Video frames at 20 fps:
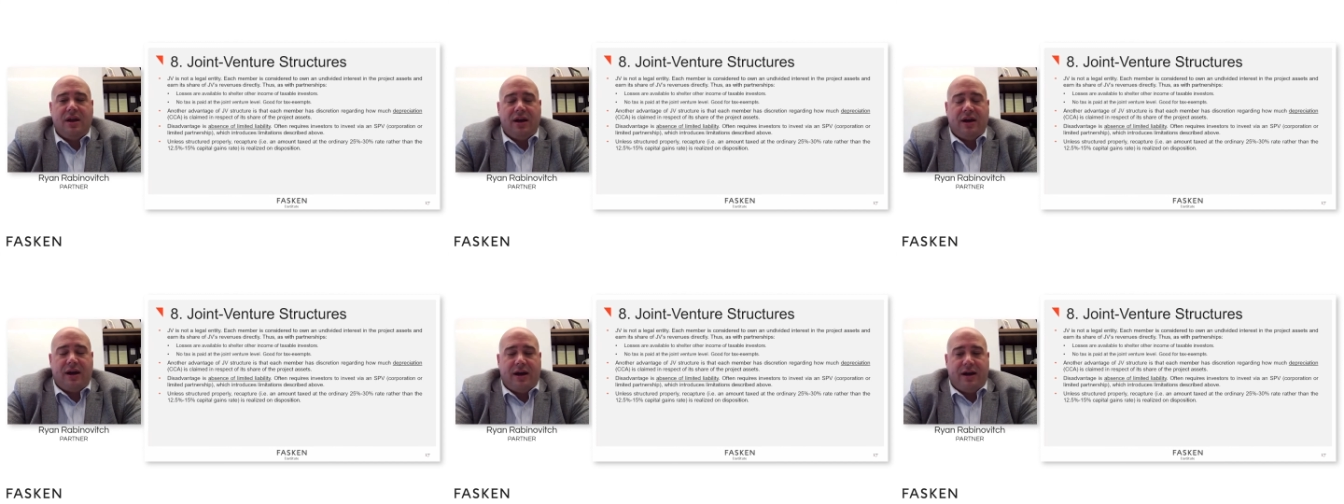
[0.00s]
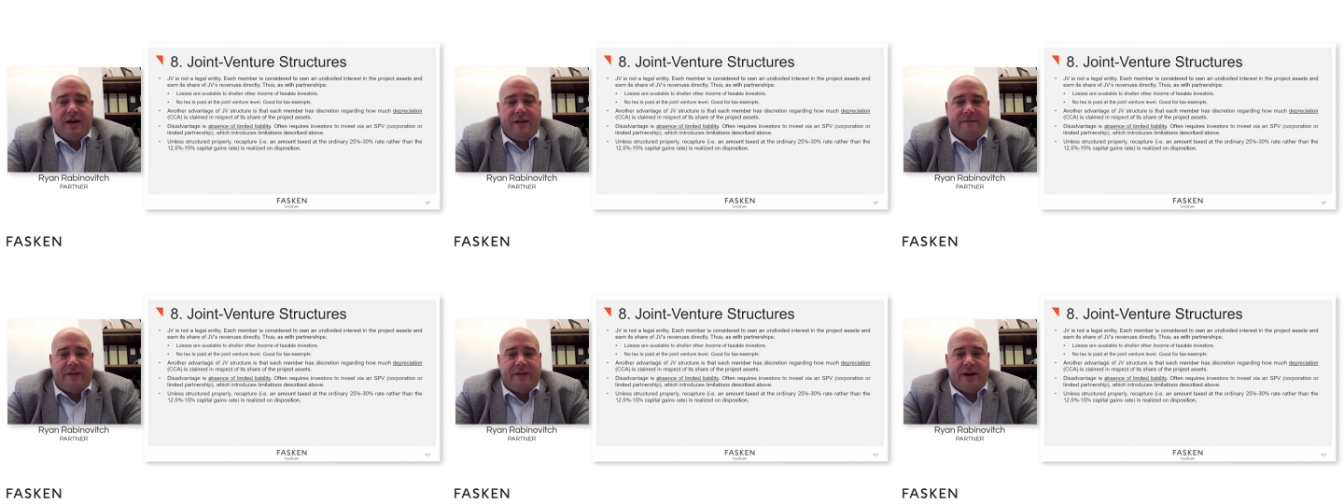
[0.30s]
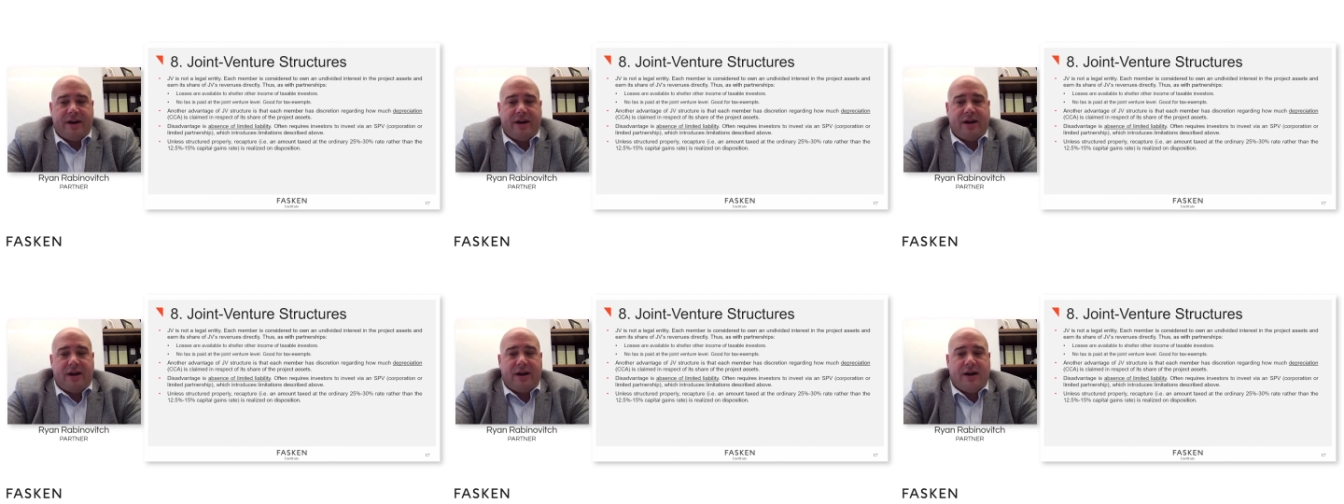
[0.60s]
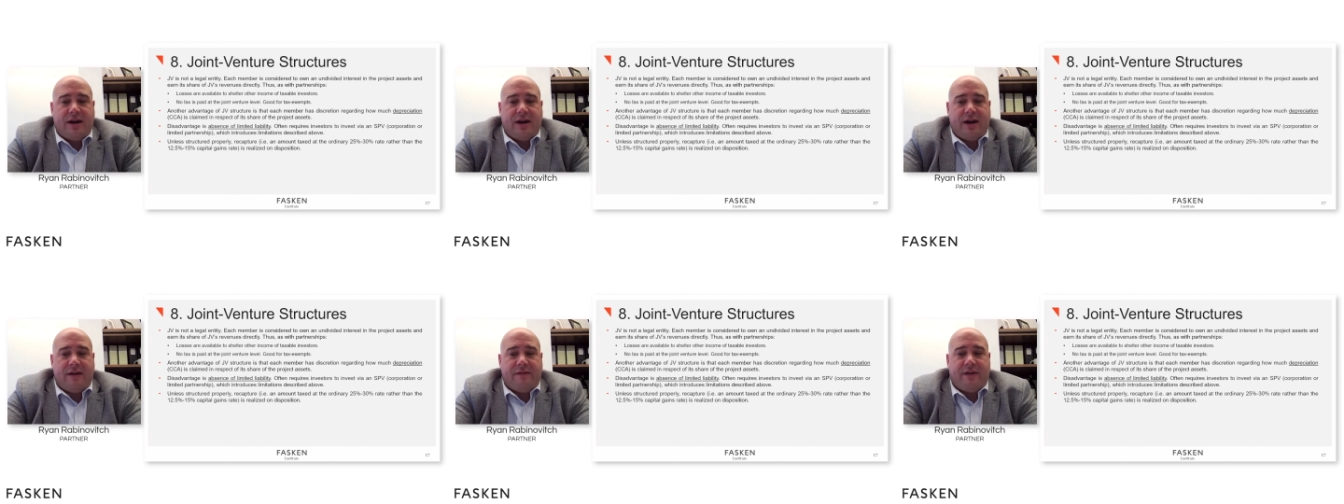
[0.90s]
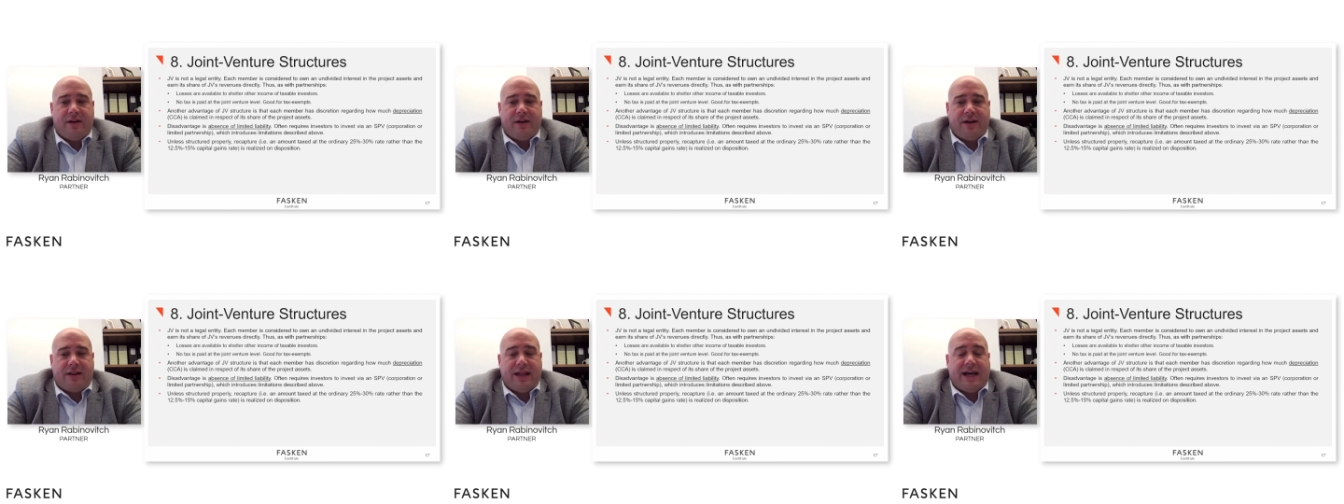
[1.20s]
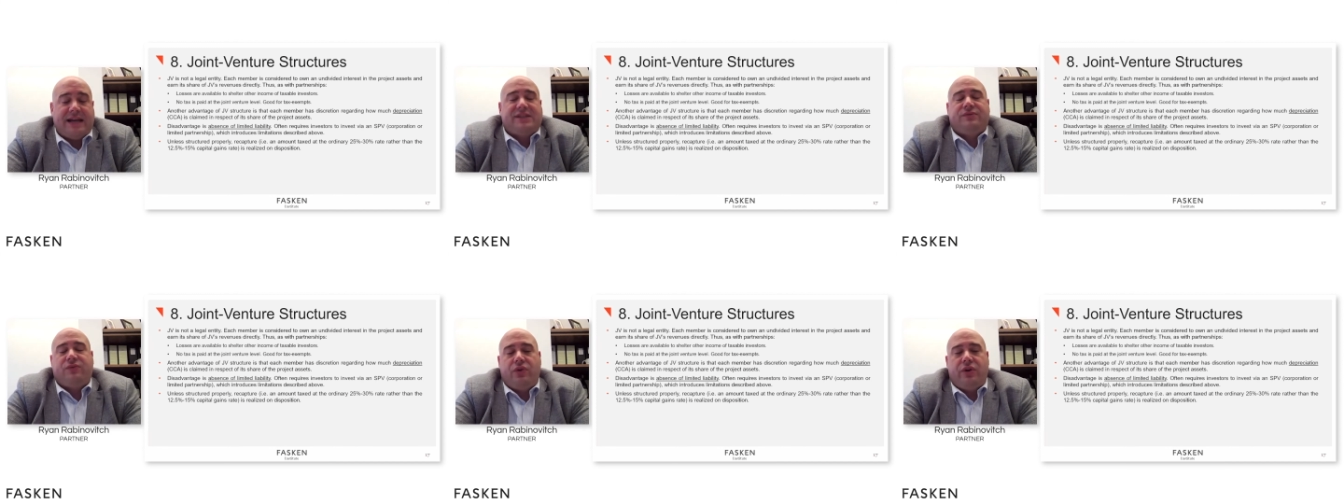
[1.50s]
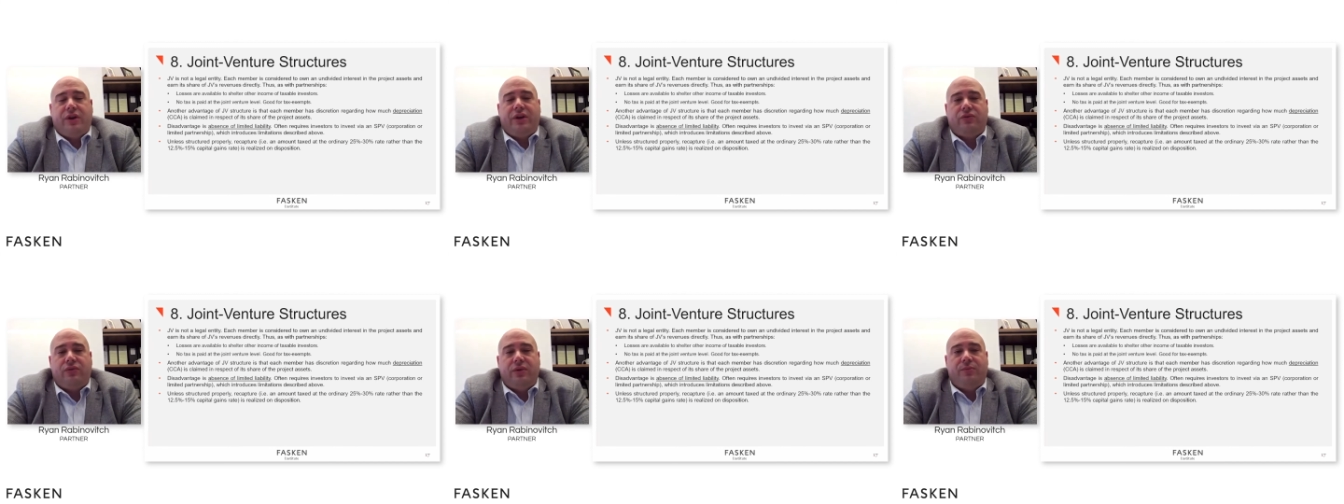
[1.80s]
of a class
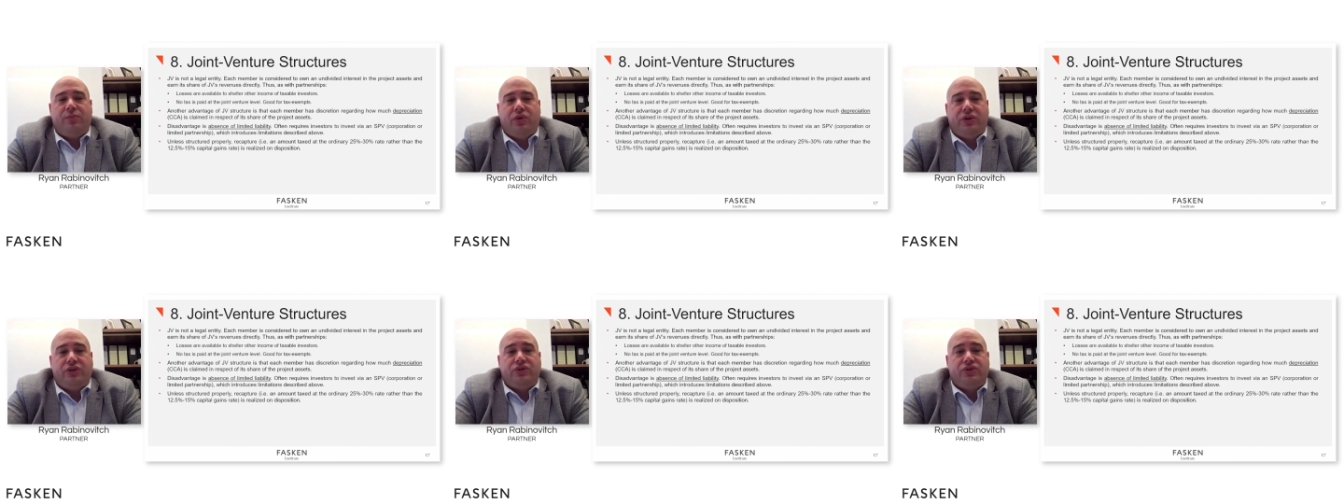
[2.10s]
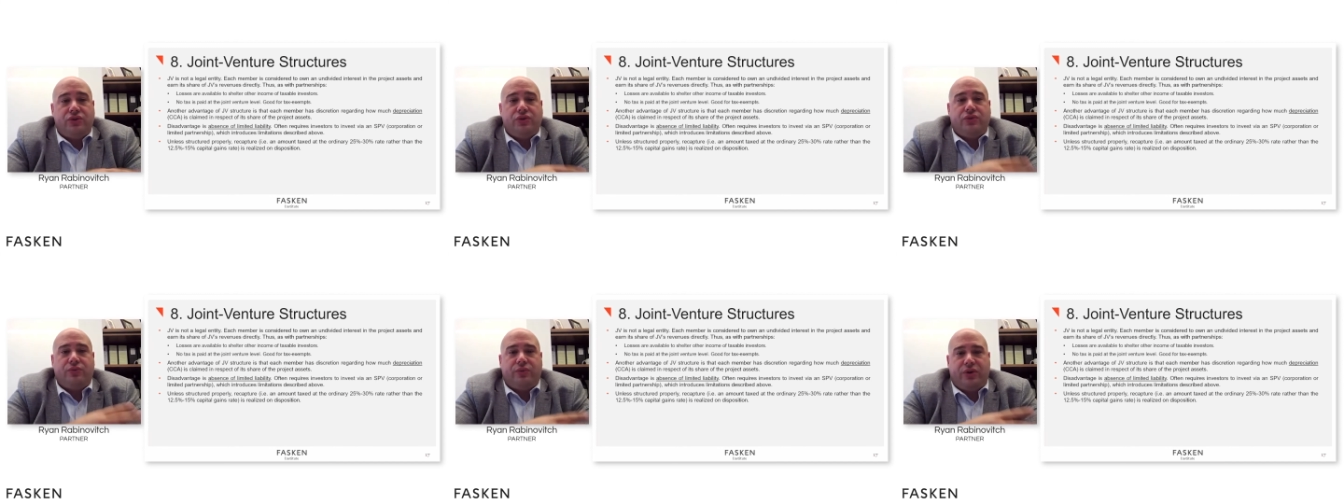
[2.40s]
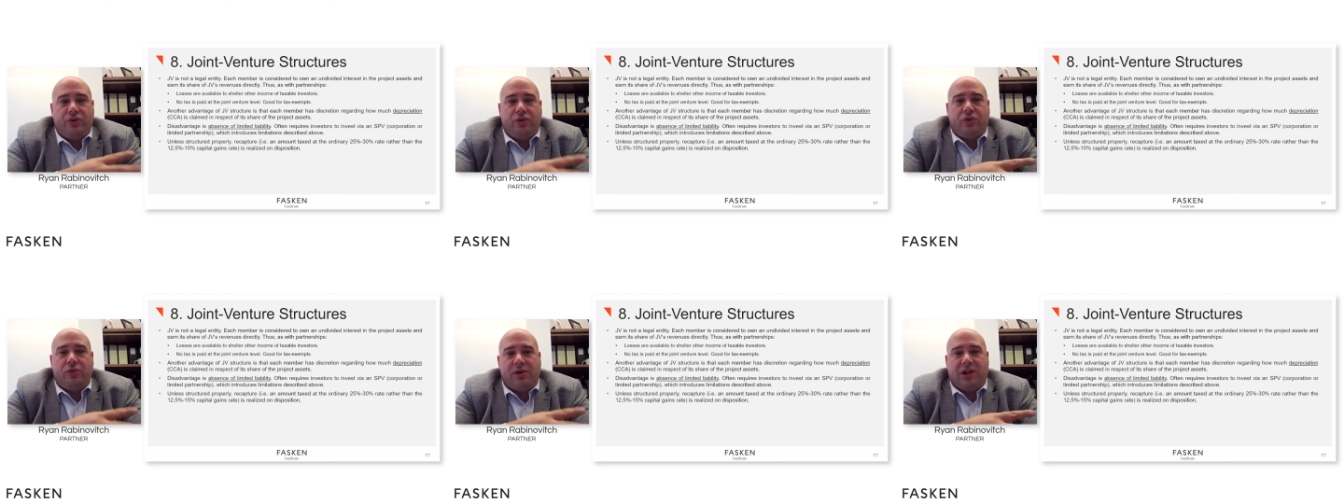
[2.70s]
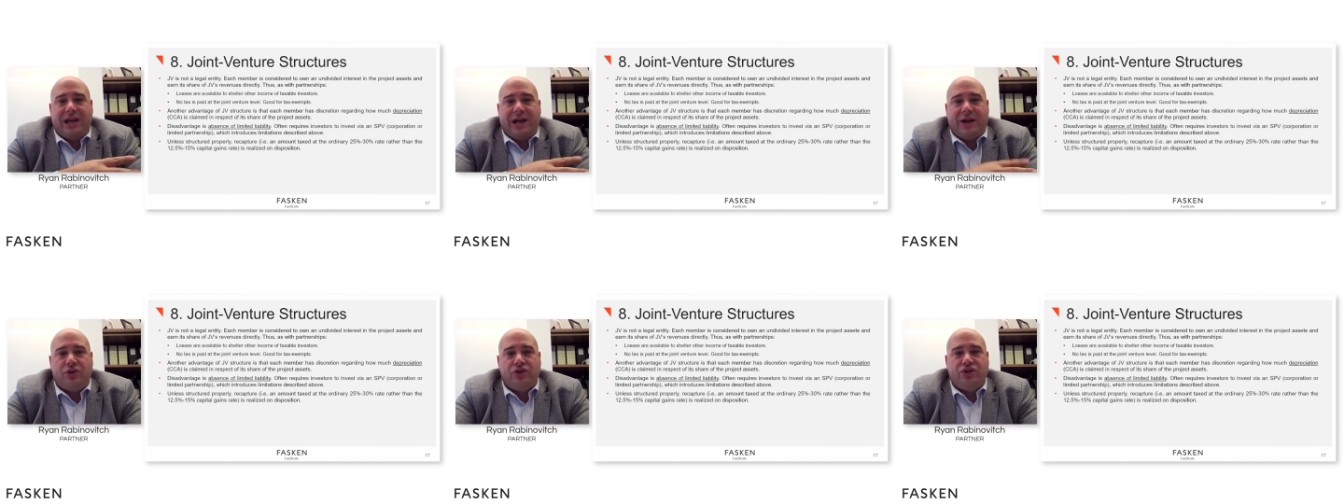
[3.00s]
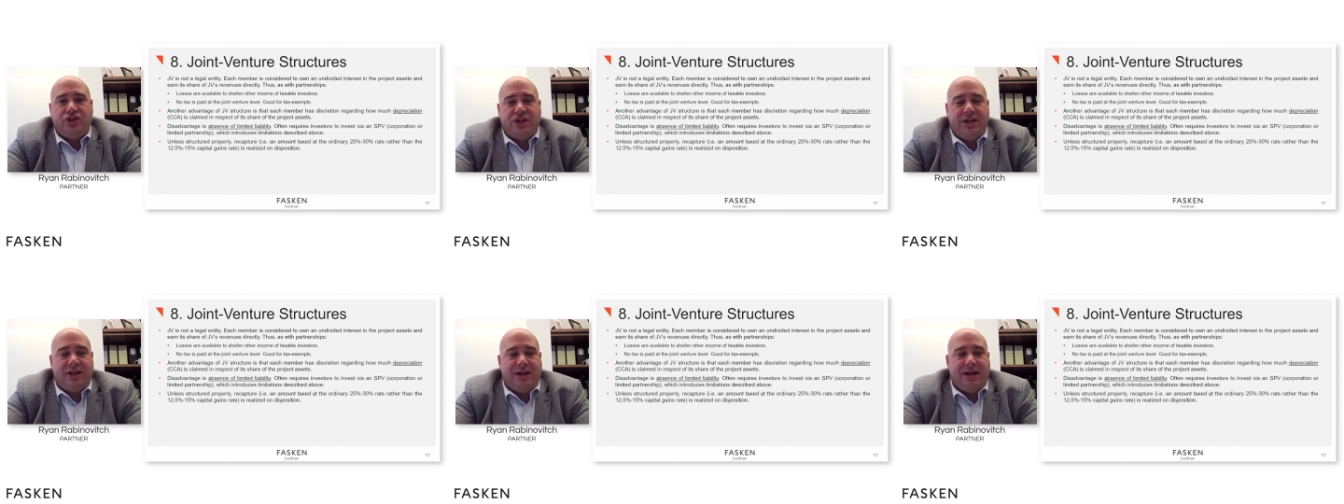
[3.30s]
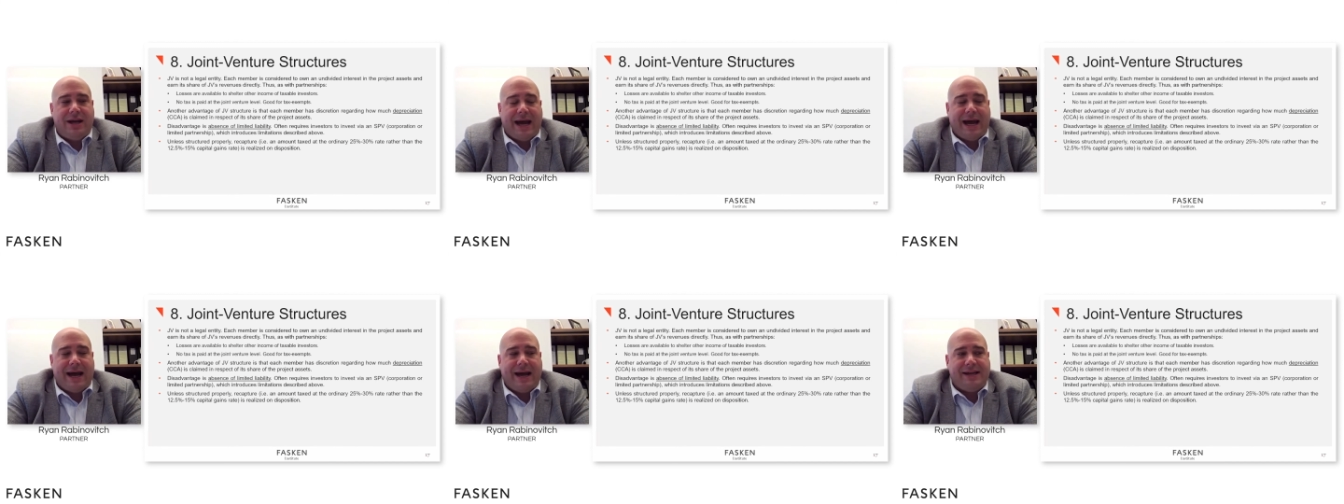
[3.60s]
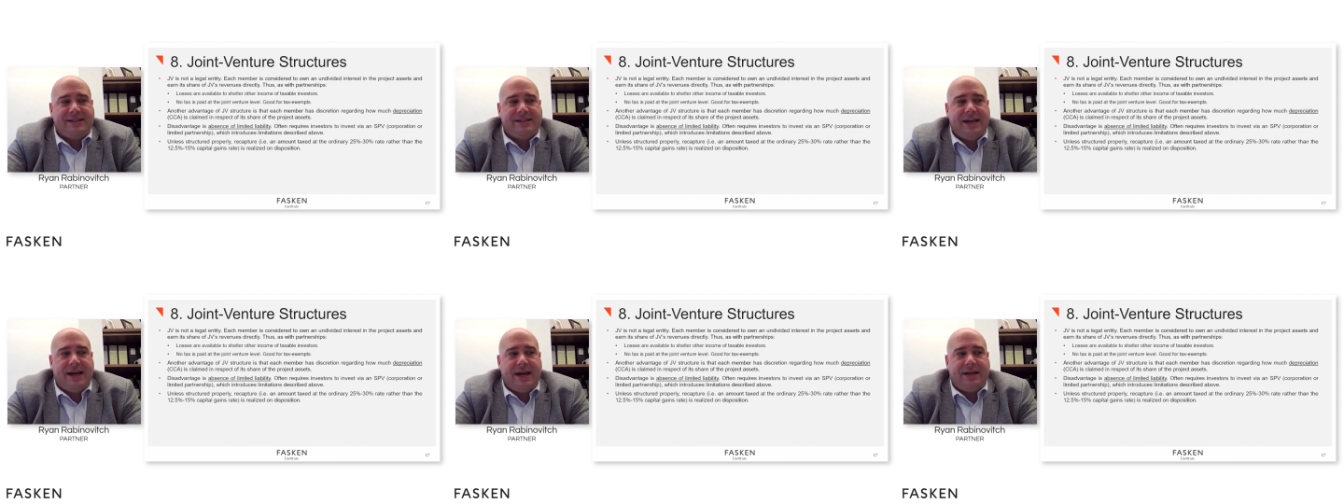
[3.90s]
43.2 renewable energy
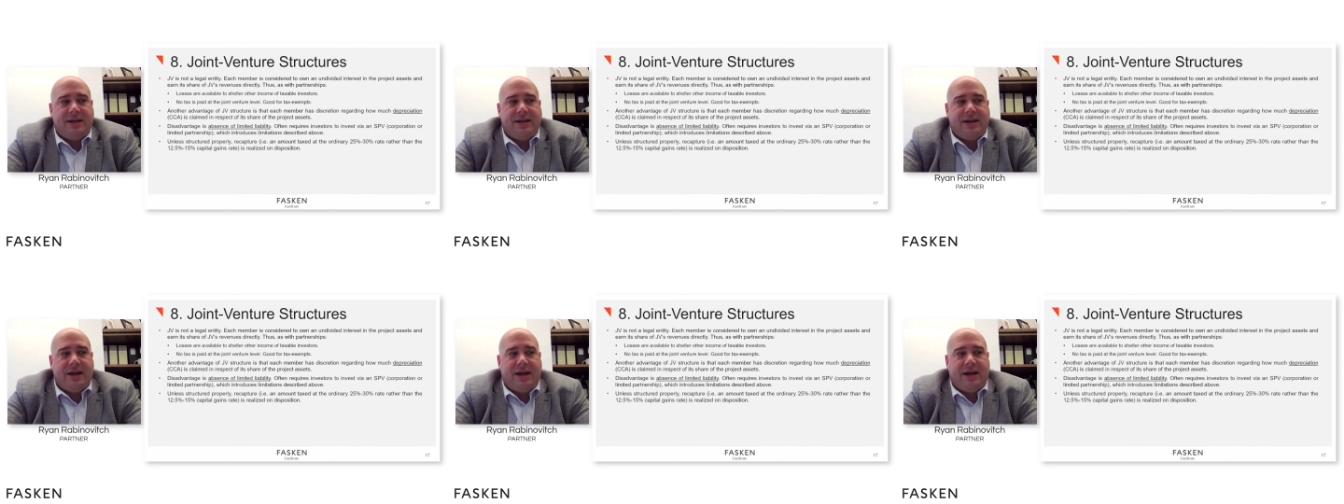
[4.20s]
asset